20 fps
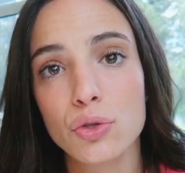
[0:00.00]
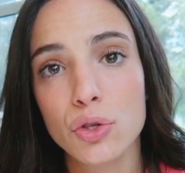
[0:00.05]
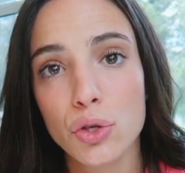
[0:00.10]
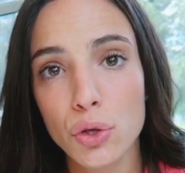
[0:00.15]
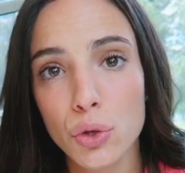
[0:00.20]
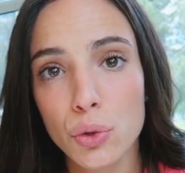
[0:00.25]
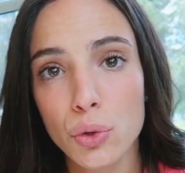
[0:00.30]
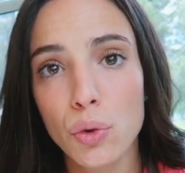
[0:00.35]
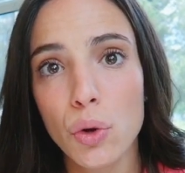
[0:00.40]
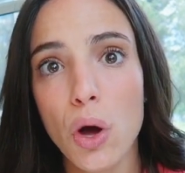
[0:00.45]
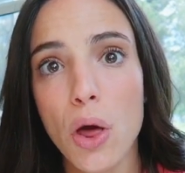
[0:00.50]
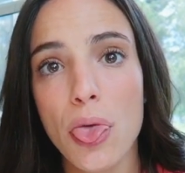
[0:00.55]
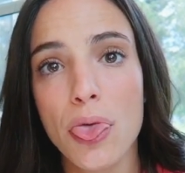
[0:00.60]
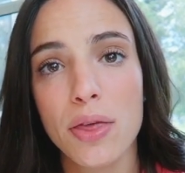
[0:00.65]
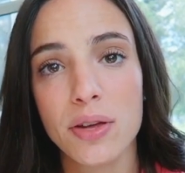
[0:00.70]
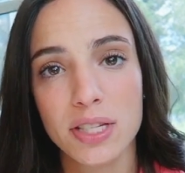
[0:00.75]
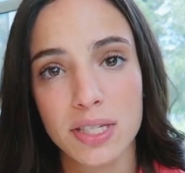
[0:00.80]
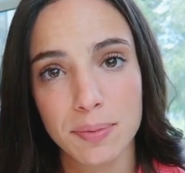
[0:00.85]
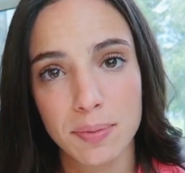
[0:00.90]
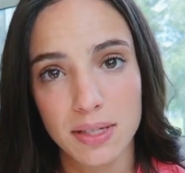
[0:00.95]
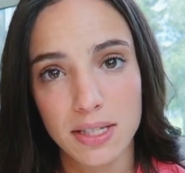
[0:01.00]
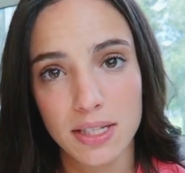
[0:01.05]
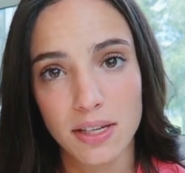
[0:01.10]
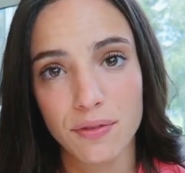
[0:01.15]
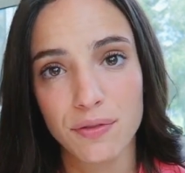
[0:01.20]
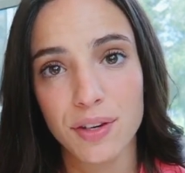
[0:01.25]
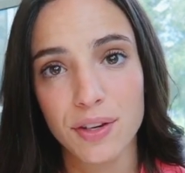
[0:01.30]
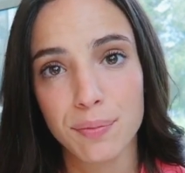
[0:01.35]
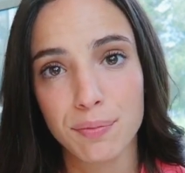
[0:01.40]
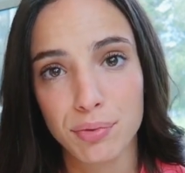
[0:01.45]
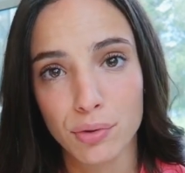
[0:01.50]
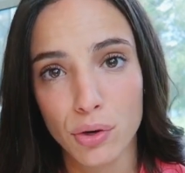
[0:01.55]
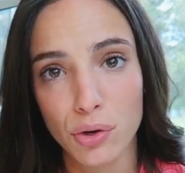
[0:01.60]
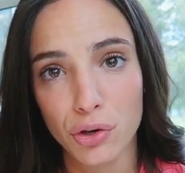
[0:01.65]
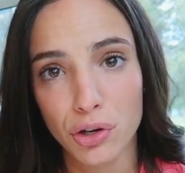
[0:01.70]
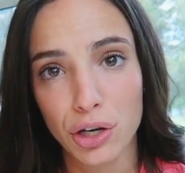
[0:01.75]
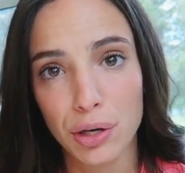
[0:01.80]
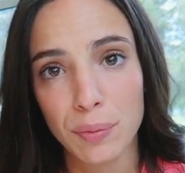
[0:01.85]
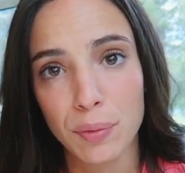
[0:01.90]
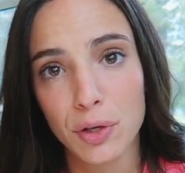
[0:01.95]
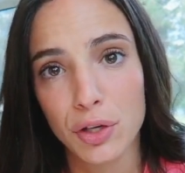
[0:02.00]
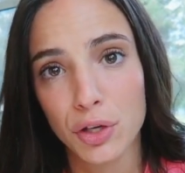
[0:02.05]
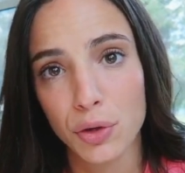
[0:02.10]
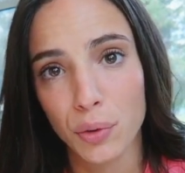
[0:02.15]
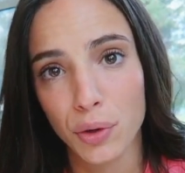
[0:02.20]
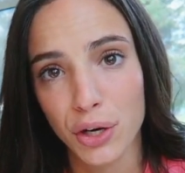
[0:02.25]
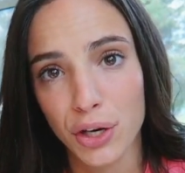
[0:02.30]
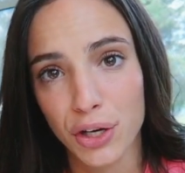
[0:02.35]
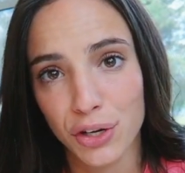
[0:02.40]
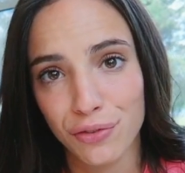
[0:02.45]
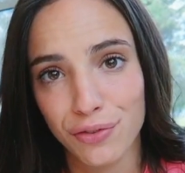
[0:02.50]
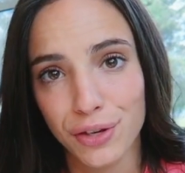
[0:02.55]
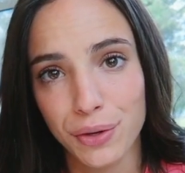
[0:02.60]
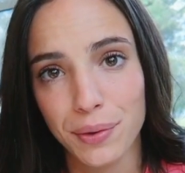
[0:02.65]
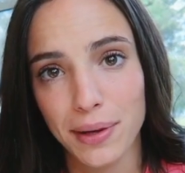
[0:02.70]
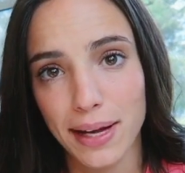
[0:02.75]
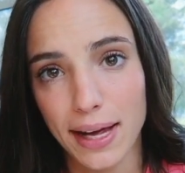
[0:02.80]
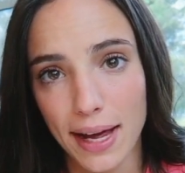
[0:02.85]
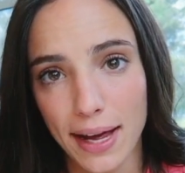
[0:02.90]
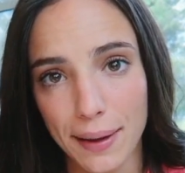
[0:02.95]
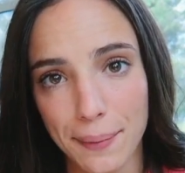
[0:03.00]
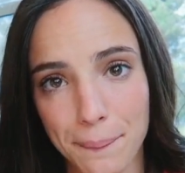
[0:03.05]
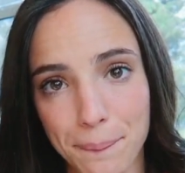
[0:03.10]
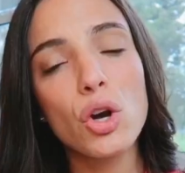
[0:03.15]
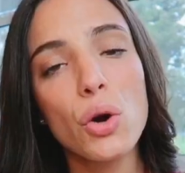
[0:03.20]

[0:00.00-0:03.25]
to the specific program you are interviewing at.